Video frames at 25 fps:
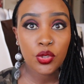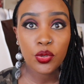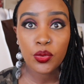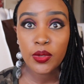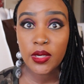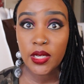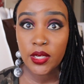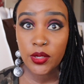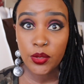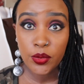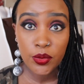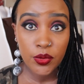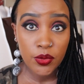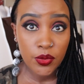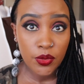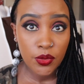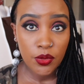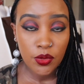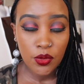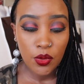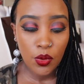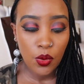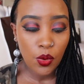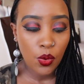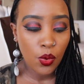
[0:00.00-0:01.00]
tornadoes
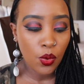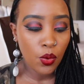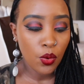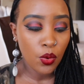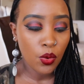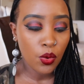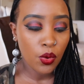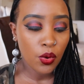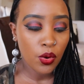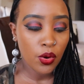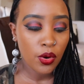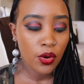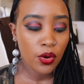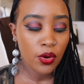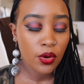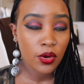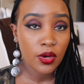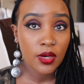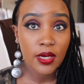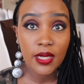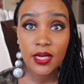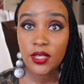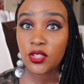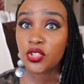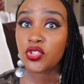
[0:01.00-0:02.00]

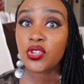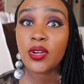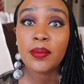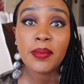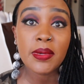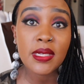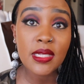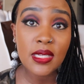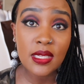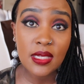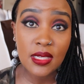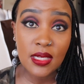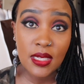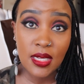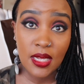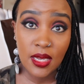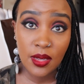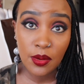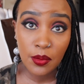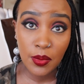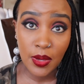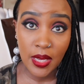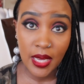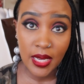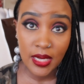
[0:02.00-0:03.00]
or like tremors
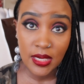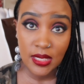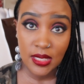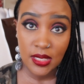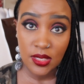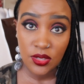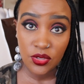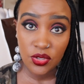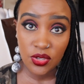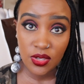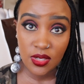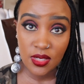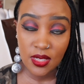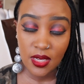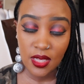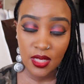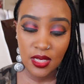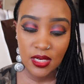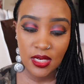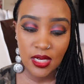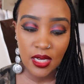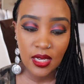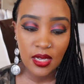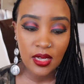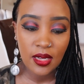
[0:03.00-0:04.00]
like we had just the
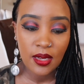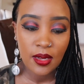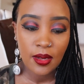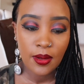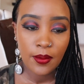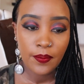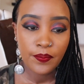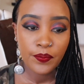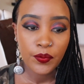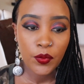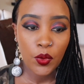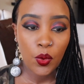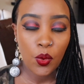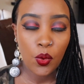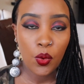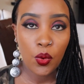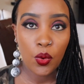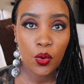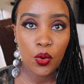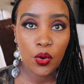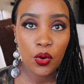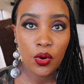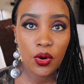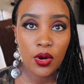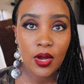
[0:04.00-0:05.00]
other day,
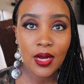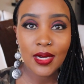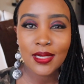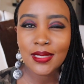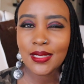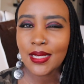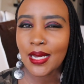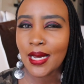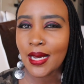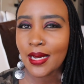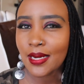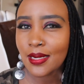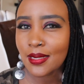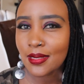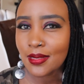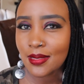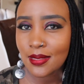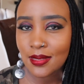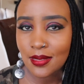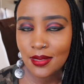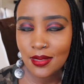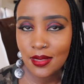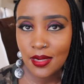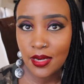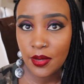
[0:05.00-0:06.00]
or
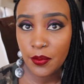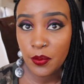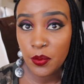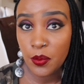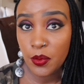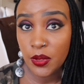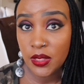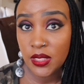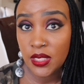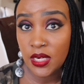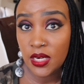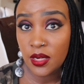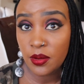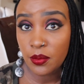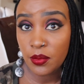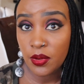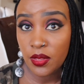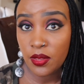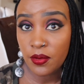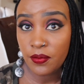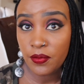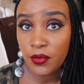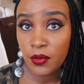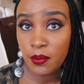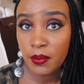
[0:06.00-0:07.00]
attacks like we were dealing
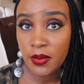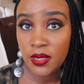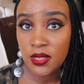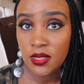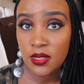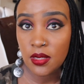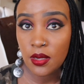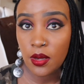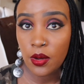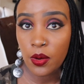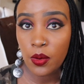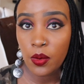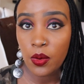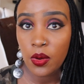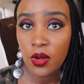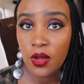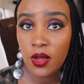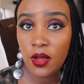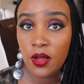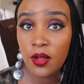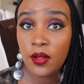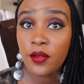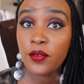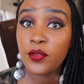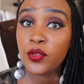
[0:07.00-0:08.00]
with a few months ago,
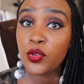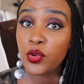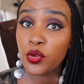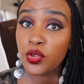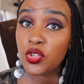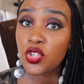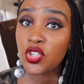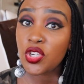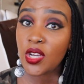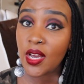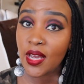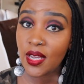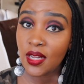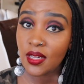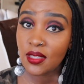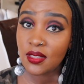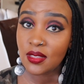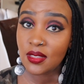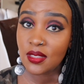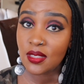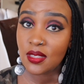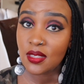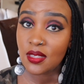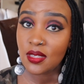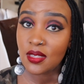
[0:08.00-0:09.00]
your
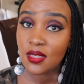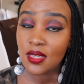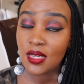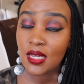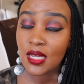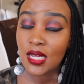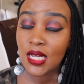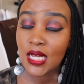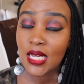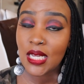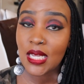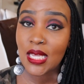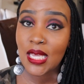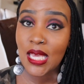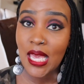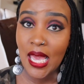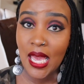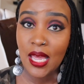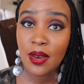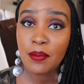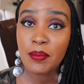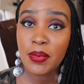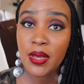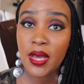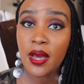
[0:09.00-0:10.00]
child
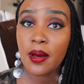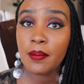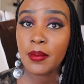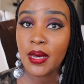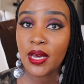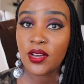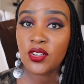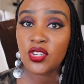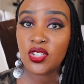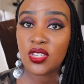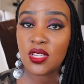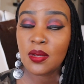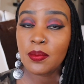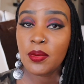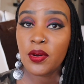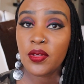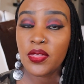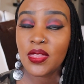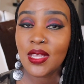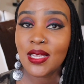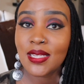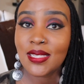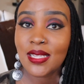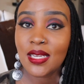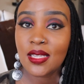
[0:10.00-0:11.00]
can become anxious
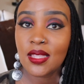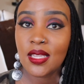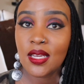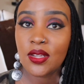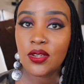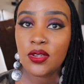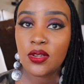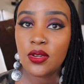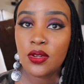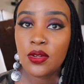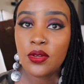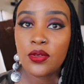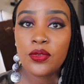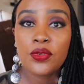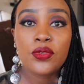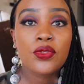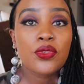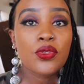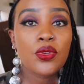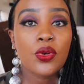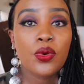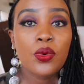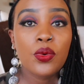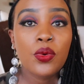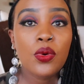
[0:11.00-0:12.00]
about things like that.
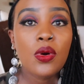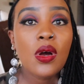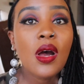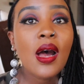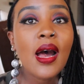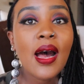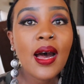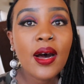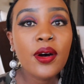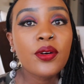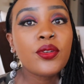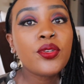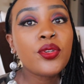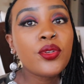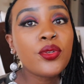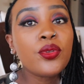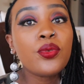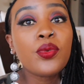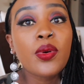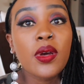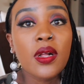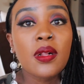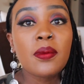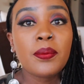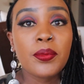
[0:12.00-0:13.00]
So how do
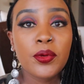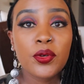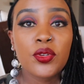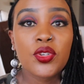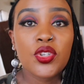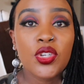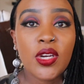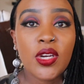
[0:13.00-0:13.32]
you help your